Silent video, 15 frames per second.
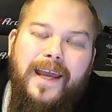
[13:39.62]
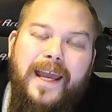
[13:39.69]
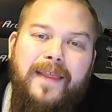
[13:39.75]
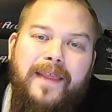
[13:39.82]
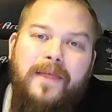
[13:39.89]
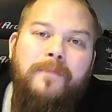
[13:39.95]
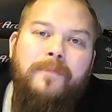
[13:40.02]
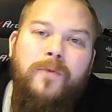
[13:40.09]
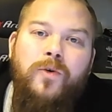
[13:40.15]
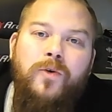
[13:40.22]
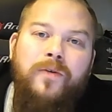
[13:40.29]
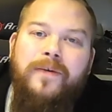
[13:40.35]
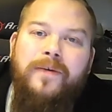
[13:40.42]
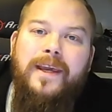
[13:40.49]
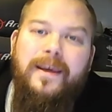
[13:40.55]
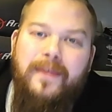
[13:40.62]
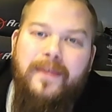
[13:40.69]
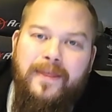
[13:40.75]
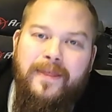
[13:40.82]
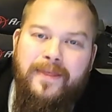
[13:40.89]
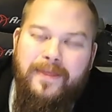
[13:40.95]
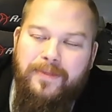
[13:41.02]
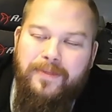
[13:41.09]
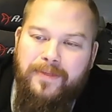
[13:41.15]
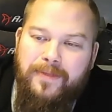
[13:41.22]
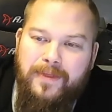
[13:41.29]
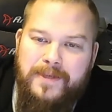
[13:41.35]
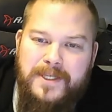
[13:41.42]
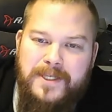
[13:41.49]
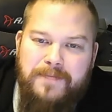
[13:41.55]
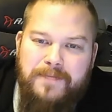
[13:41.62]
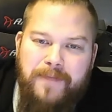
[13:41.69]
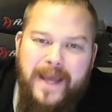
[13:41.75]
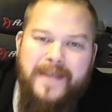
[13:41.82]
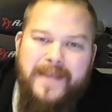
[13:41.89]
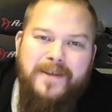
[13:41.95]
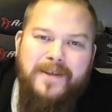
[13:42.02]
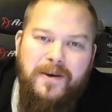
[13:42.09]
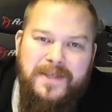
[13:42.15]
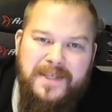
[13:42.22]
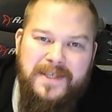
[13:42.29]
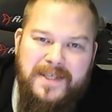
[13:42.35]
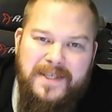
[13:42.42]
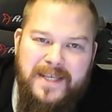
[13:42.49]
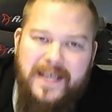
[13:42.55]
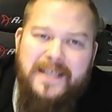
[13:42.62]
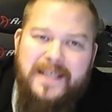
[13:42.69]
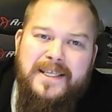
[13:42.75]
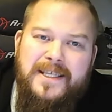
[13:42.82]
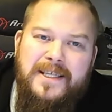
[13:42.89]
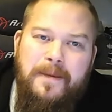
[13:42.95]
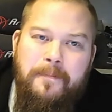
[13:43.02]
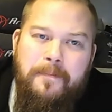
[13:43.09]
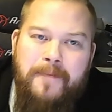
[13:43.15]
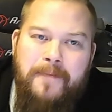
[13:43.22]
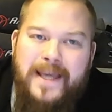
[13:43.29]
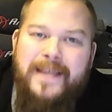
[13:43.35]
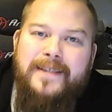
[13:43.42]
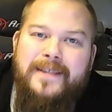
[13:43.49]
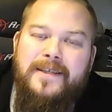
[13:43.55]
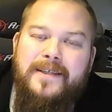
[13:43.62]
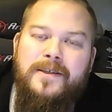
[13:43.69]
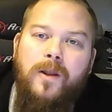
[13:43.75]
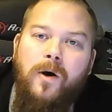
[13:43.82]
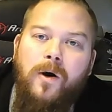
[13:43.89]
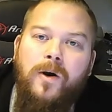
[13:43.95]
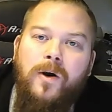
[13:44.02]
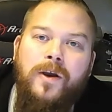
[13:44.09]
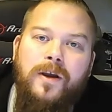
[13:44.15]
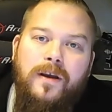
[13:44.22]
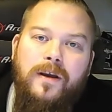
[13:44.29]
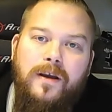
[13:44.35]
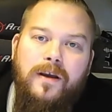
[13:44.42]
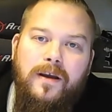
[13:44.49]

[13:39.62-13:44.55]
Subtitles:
In the movie, the spears are 6 meters long,